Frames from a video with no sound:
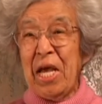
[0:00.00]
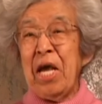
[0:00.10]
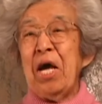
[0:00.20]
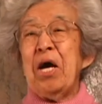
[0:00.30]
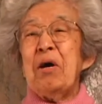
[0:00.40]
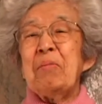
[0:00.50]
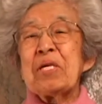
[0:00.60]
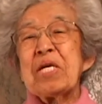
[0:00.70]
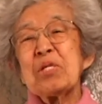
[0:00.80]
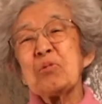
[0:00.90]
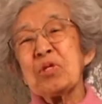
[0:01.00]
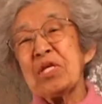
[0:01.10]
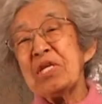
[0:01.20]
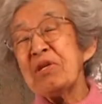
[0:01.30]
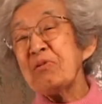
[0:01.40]
Because within a
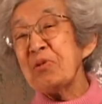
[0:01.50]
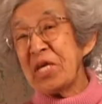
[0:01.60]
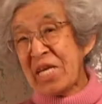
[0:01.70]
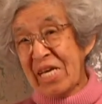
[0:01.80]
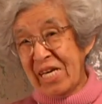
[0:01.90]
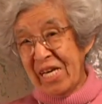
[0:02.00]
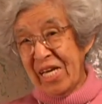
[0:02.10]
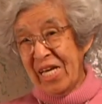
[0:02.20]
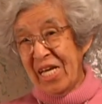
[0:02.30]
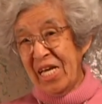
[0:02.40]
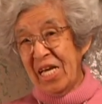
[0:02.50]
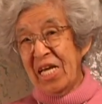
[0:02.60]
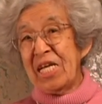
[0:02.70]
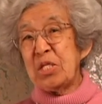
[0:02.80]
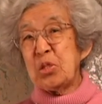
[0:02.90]
week,
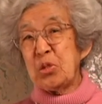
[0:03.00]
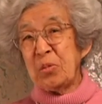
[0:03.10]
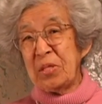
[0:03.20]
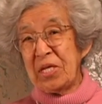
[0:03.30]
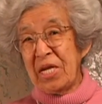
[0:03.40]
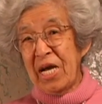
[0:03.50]
Sumi and I